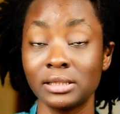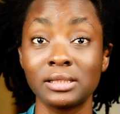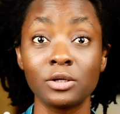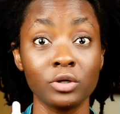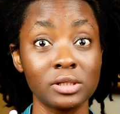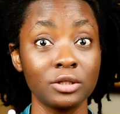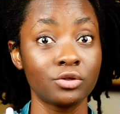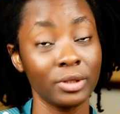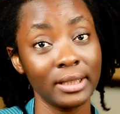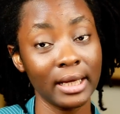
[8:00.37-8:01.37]
and it's
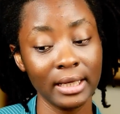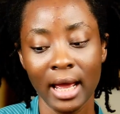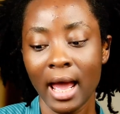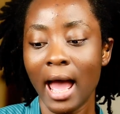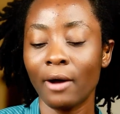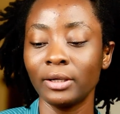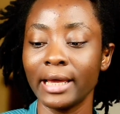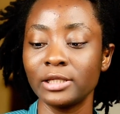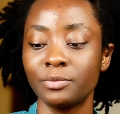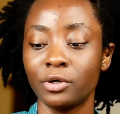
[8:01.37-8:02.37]
concentrated. I
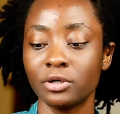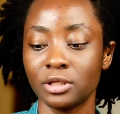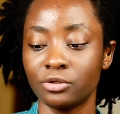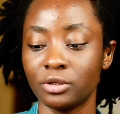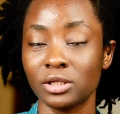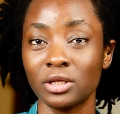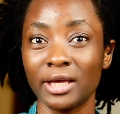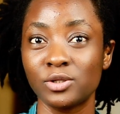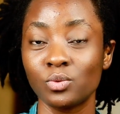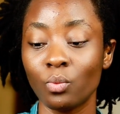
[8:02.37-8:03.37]
wanted it to be concentrated so
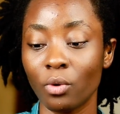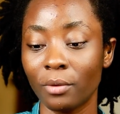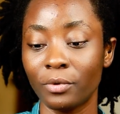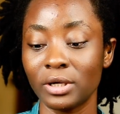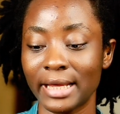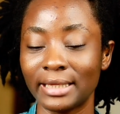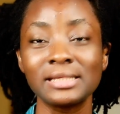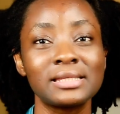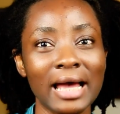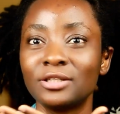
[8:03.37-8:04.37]
that it will work, because like
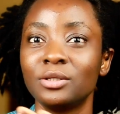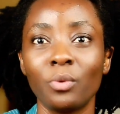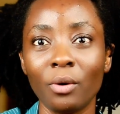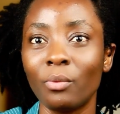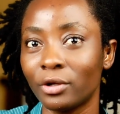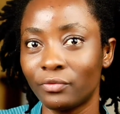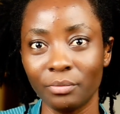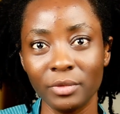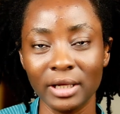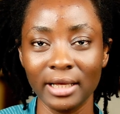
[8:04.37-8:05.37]
this is actually what worked
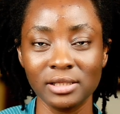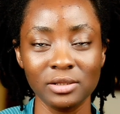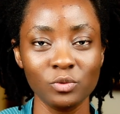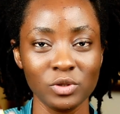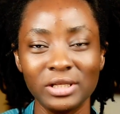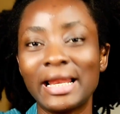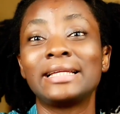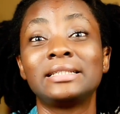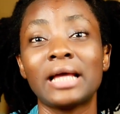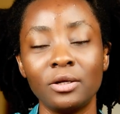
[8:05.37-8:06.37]
for me. Like it was not
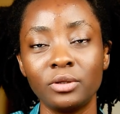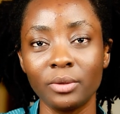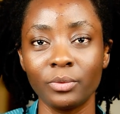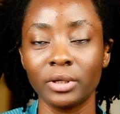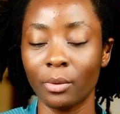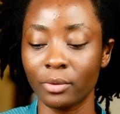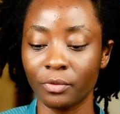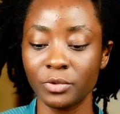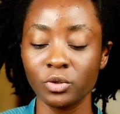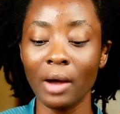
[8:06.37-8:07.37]
like the diluted one that worked
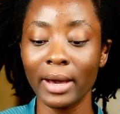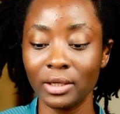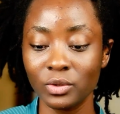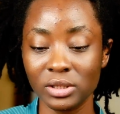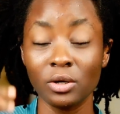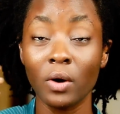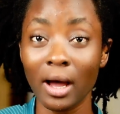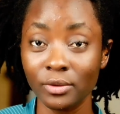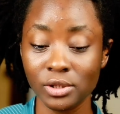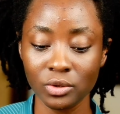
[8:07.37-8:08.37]
for me. So how I use it, or
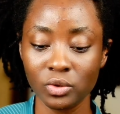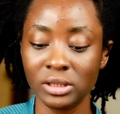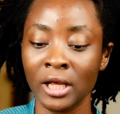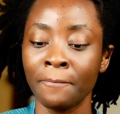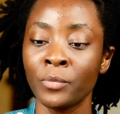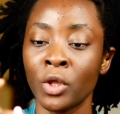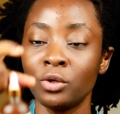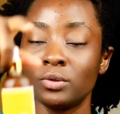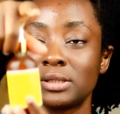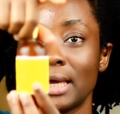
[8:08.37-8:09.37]
how to use it,
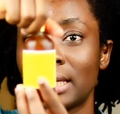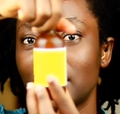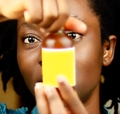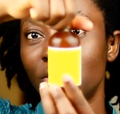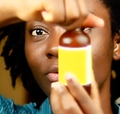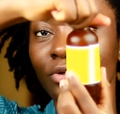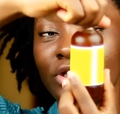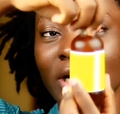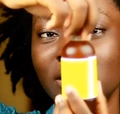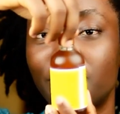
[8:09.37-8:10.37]
you take,
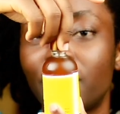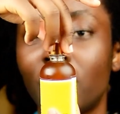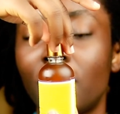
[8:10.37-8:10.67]
you just